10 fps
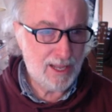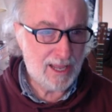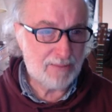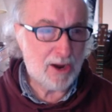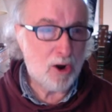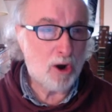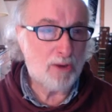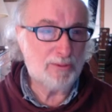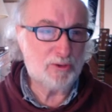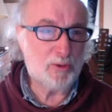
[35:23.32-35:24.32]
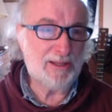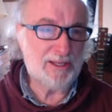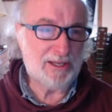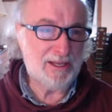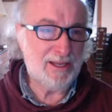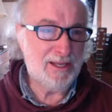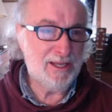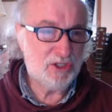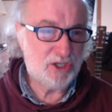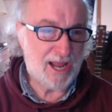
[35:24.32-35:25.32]
And my heart was greatly
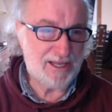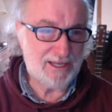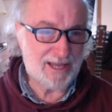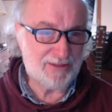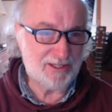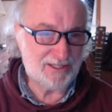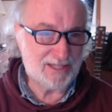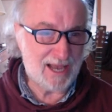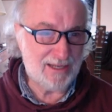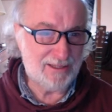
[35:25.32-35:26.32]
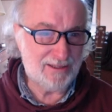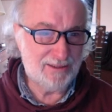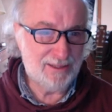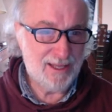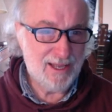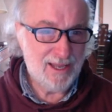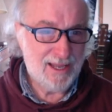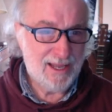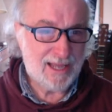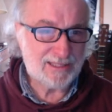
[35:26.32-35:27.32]
shaken at the sight,
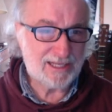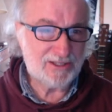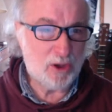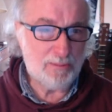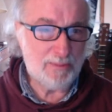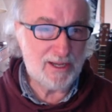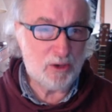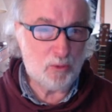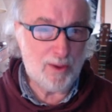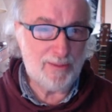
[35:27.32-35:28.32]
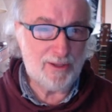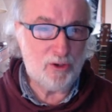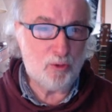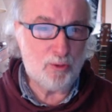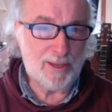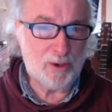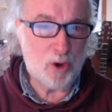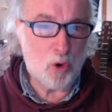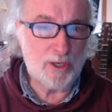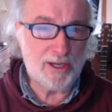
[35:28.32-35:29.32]
as I saw men and women who were but
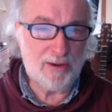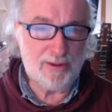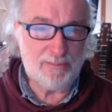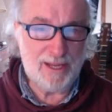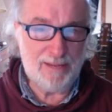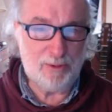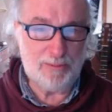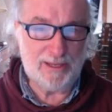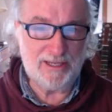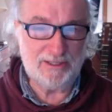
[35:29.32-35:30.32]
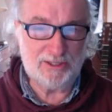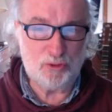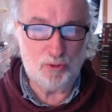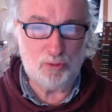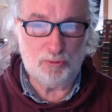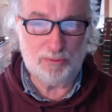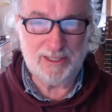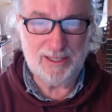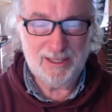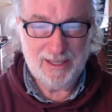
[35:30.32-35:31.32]
ordinary people be consumed
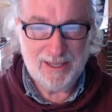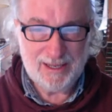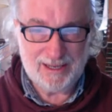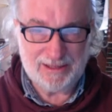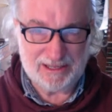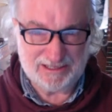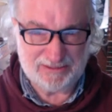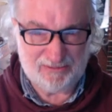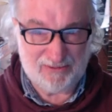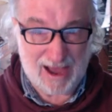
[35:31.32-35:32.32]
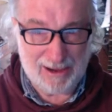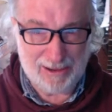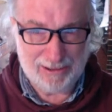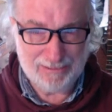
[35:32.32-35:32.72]
in this fire,